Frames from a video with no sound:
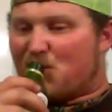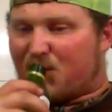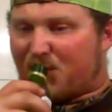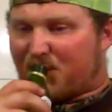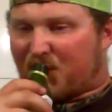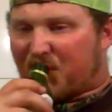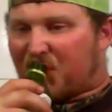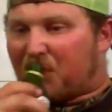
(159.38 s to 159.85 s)

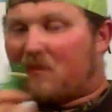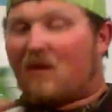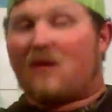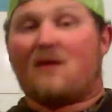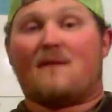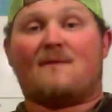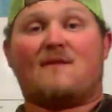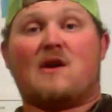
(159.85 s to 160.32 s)
I
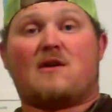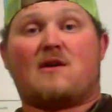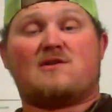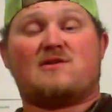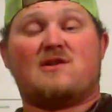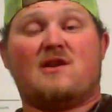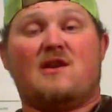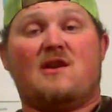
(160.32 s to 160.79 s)
don't know if y'all
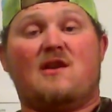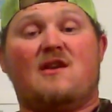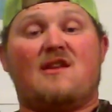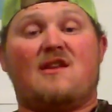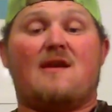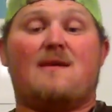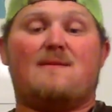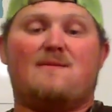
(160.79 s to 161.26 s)
can see any
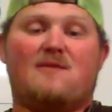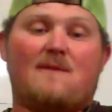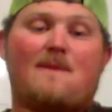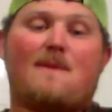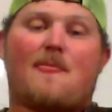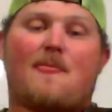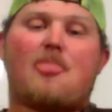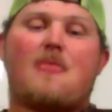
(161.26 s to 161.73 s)
of that, but
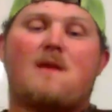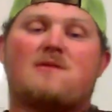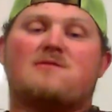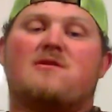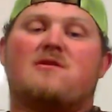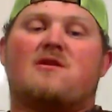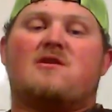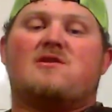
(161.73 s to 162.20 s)

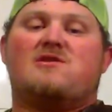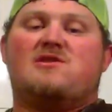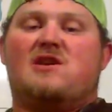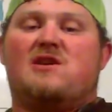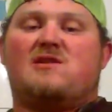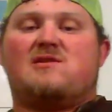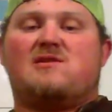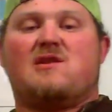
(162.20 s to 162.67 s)
there's a lot of
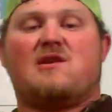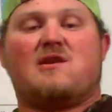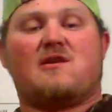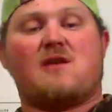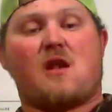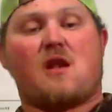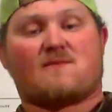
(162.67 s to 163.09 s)
jigs in there.